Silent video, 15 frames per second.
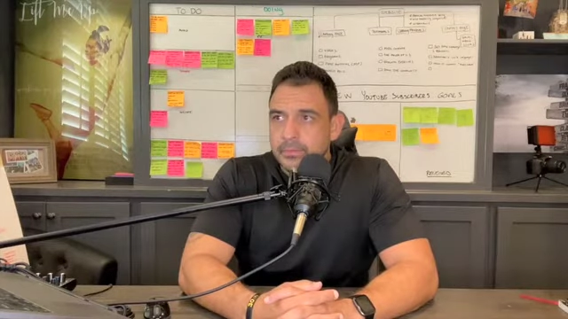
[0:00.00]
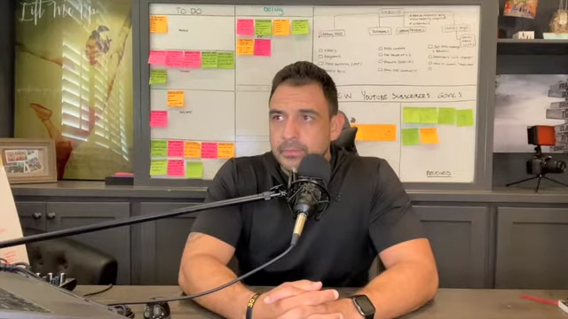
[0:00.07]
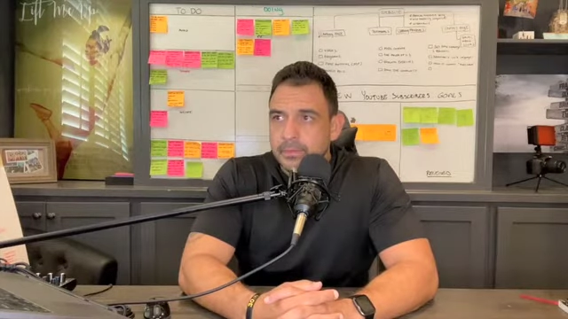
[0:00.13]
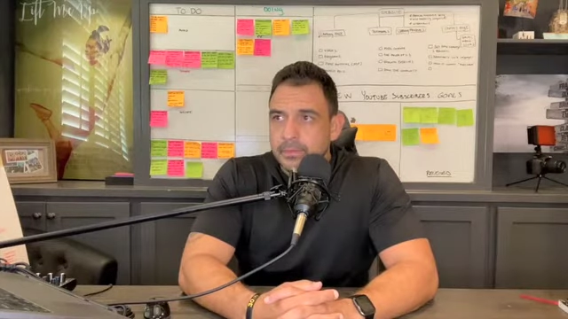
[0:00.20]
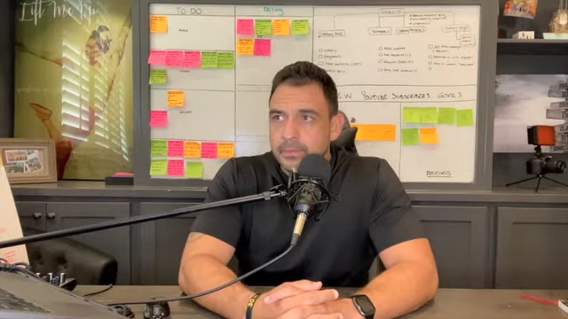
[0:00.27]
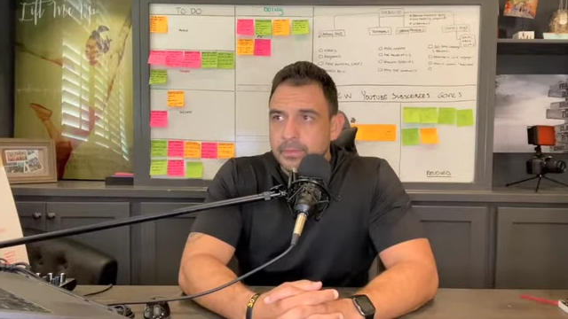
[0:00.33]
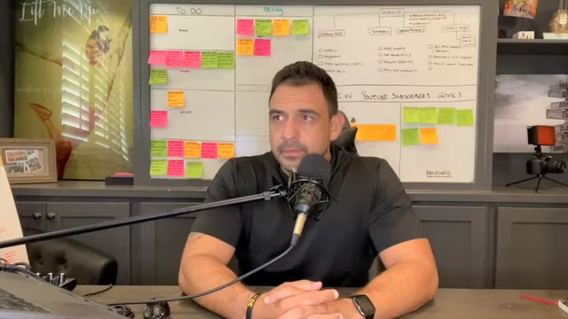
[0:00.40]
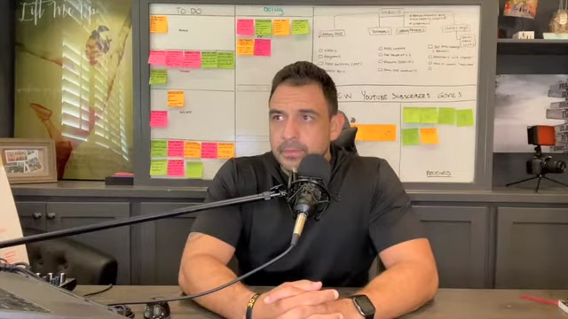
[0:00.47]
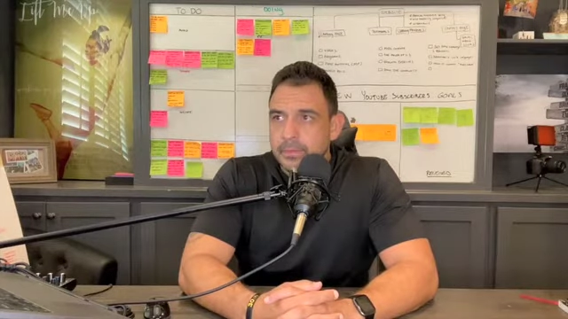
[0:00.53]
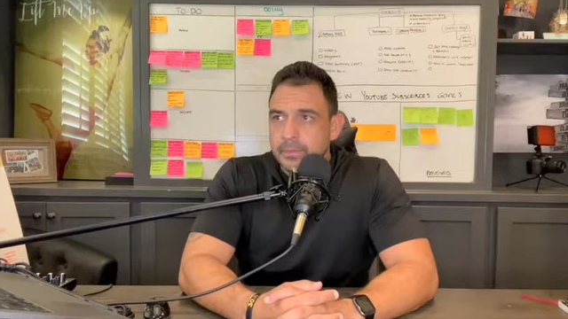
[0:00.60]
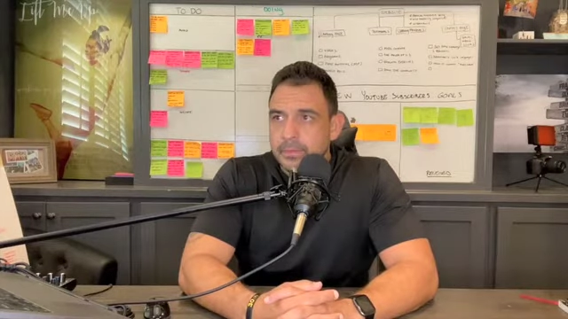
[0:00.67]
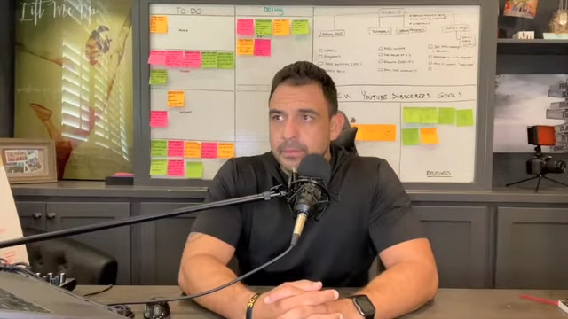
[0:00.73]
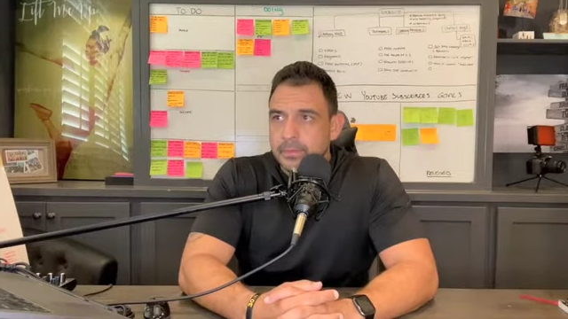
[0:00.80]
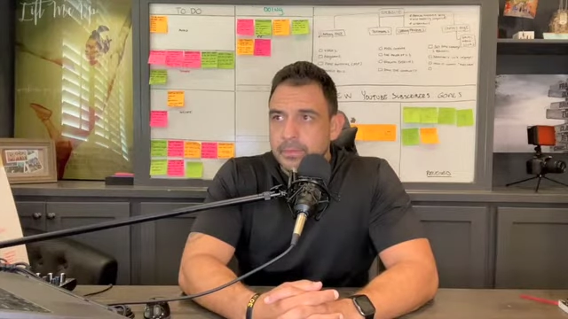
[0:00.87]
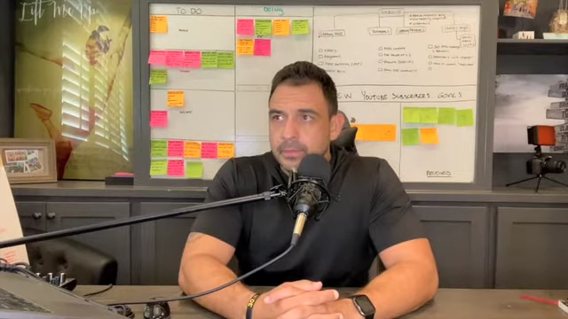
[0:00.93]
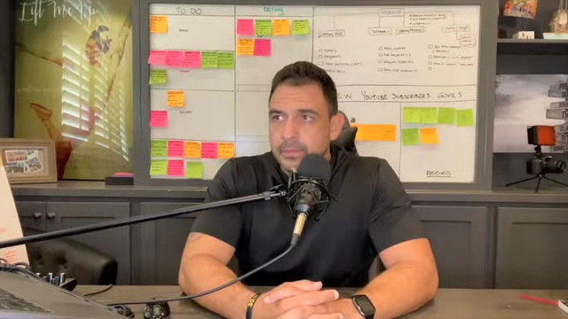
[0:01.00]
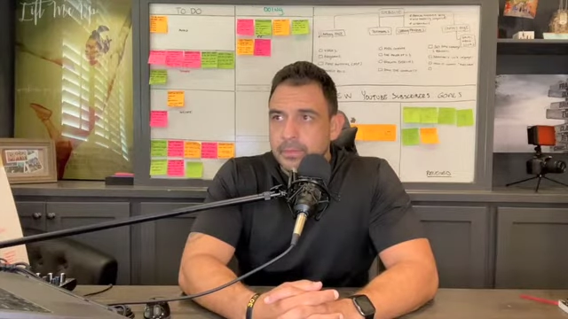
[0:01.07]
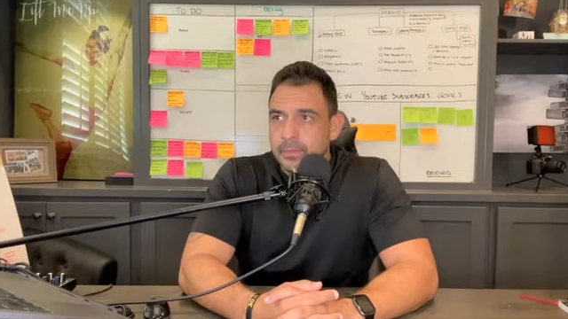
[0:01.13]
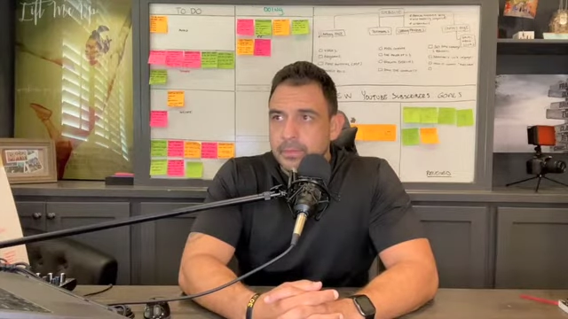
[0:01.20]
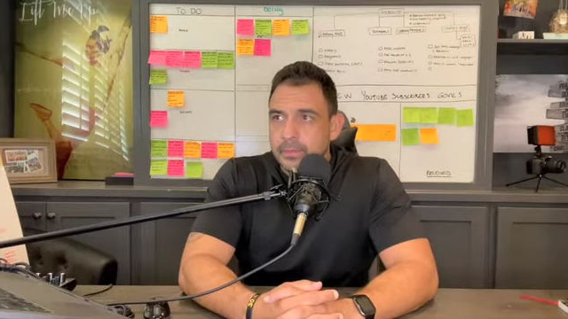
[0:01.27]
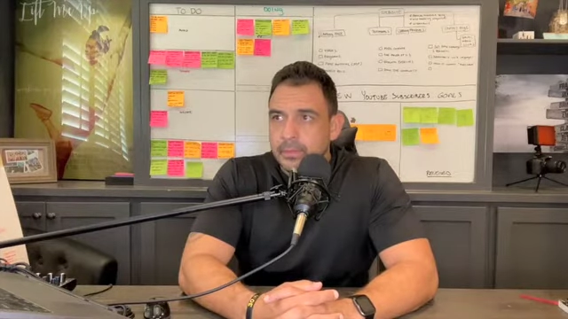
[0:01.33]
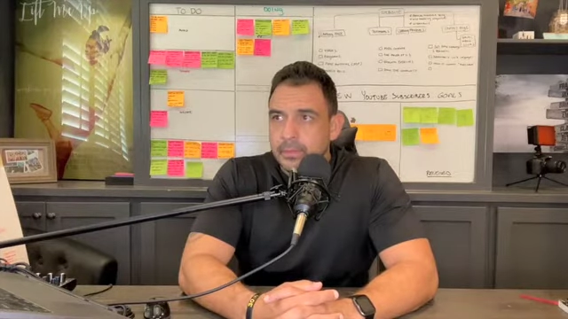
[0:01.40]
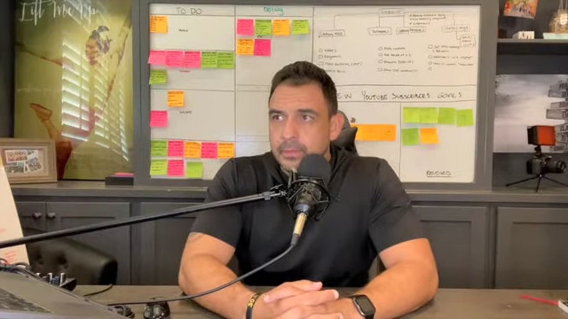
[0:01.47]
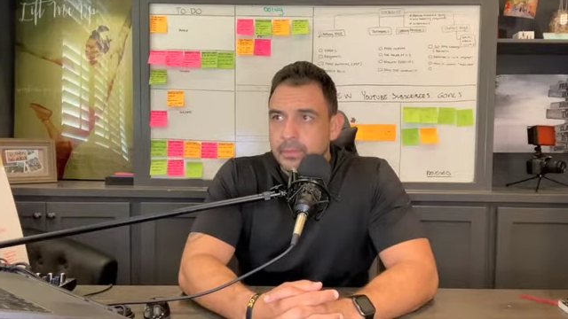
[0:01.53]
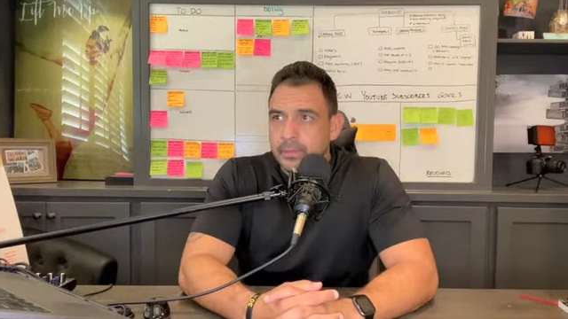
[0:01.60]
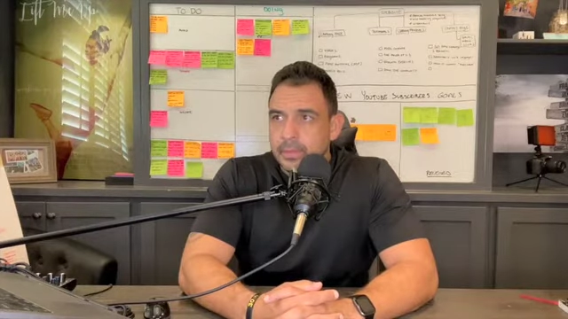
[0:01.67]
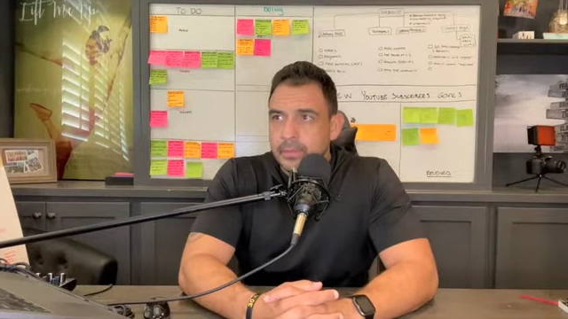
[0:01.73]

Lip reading: No one is speaking in this clip.